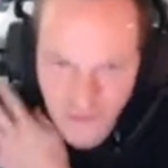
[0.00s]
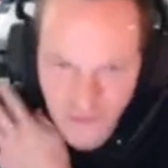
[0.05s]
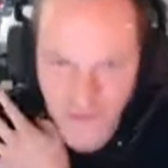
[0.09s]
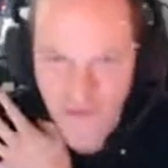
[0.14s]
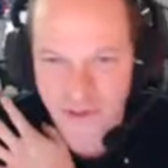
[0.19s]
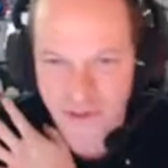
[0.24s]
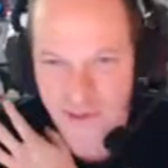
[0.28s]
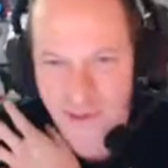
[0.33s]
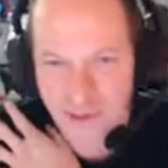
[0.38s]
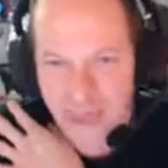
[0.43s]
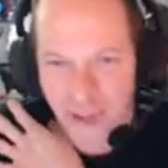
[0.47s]
for
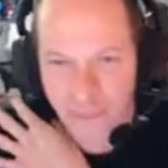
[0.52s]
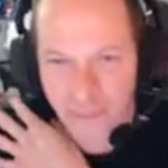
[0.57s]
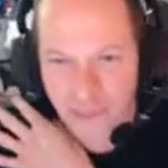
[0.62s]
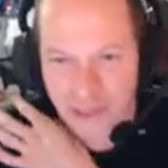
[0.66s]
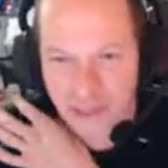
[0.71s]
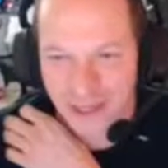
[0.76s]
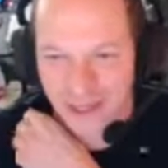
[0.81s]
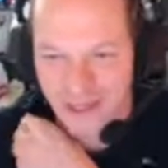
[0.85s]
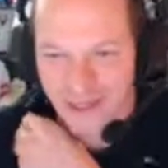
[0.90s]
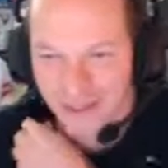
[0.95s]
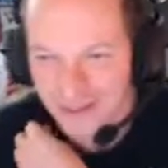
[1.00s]
stopping
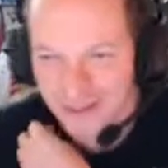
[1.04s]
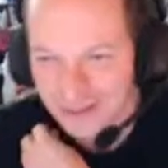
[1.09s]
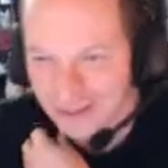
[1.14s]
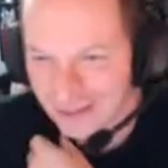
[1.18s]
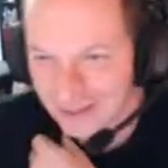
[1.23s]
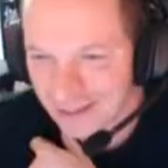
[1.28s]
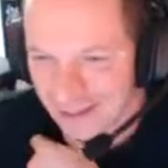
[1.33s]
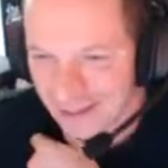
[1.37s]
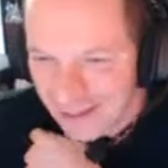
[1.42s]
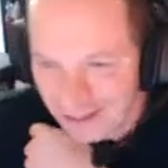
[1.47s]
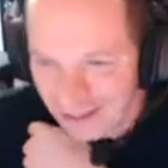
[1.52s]
in.
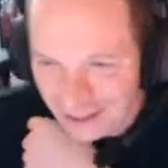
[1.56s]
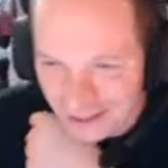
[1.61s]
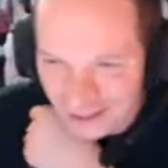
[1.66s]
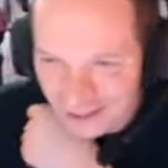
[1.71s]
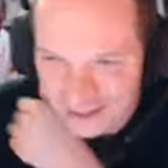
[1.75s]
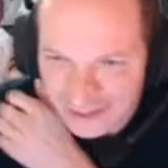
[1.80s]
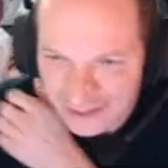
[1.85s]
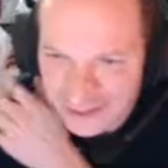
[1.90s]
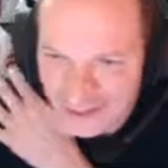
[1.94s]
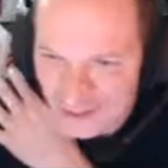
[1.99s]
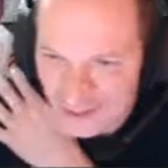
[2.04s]

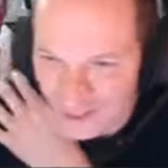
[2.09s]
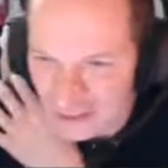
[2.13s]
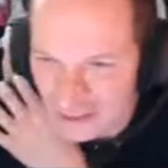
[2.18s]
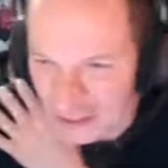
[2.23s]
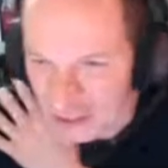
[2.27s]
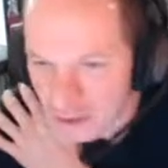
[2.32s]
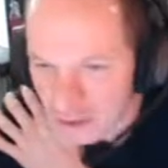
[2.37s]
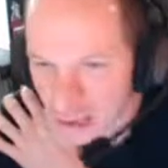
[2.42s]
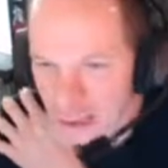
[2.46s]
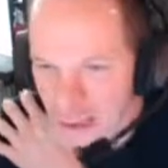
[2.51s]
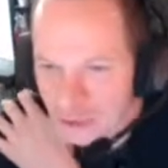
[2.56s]

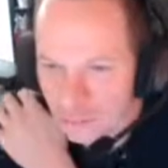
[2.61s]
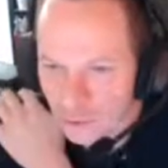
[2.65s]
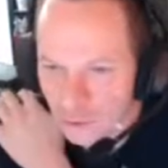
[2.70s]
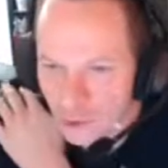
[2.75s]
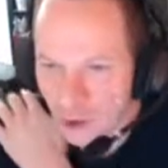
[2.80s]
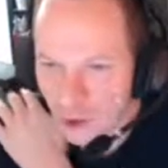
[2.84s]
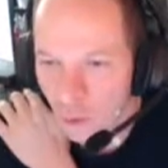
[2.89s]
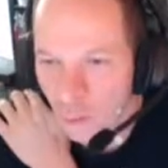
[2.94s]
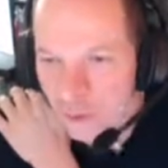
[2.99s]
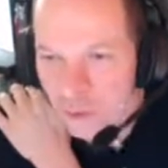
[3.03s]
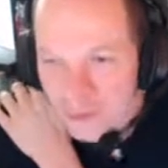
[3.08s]
And in
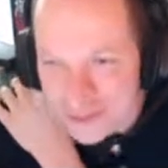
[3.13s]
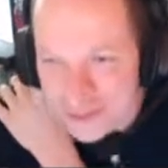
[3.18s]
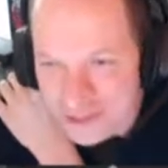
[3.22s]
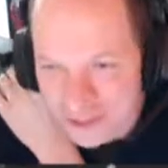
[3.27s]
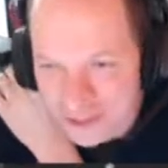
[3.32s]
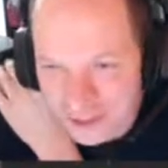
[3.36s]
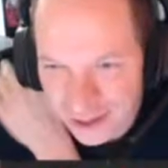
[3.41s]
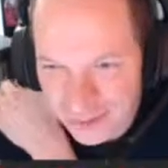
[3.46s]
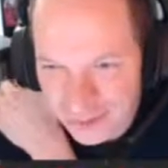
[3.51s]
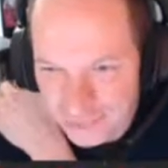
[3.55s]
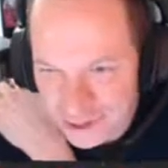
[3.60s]
oh wait, was
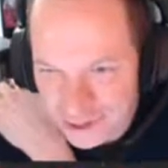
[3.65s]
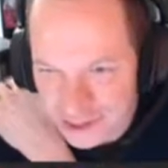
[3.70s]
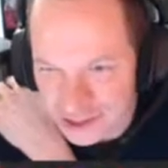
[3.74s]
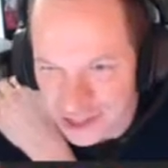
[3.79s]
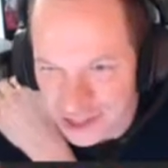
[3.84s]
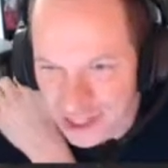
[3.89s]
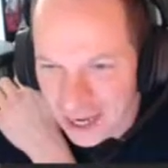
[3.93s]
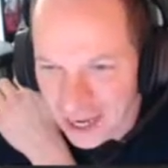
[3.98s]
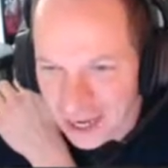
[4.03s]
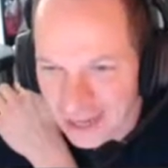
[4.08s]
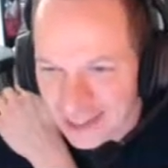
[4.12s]
I missed a
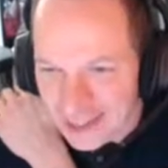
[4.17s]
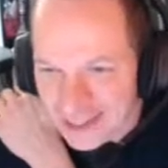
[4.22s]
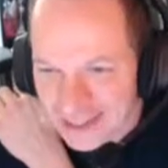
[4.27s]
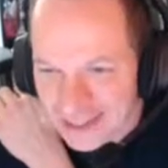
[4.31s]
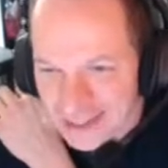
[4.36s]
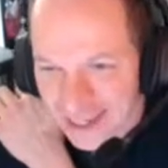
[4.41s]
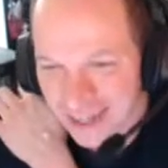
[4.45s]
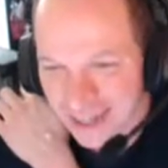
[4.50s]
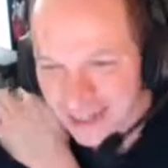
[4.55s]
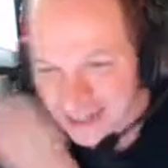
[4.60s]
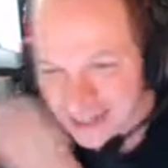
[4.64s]
chat?
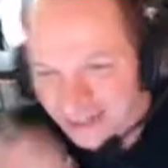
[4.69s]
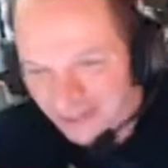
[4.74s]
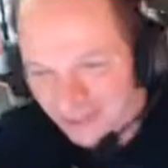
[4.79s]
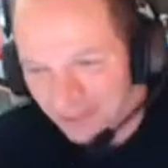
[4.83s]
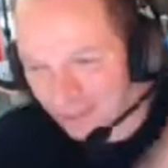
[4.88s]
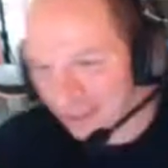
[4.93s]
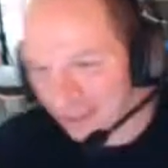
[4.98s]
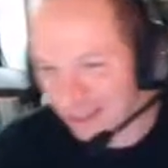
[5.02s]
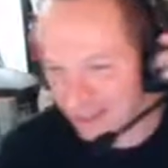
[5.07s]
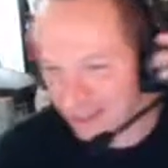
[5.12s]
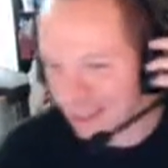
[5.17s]
saying glitter,
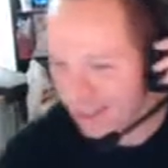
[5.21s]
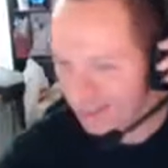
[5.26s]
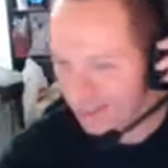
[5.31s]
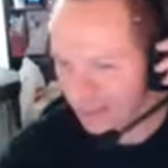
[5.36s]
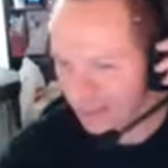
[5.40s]
yeah,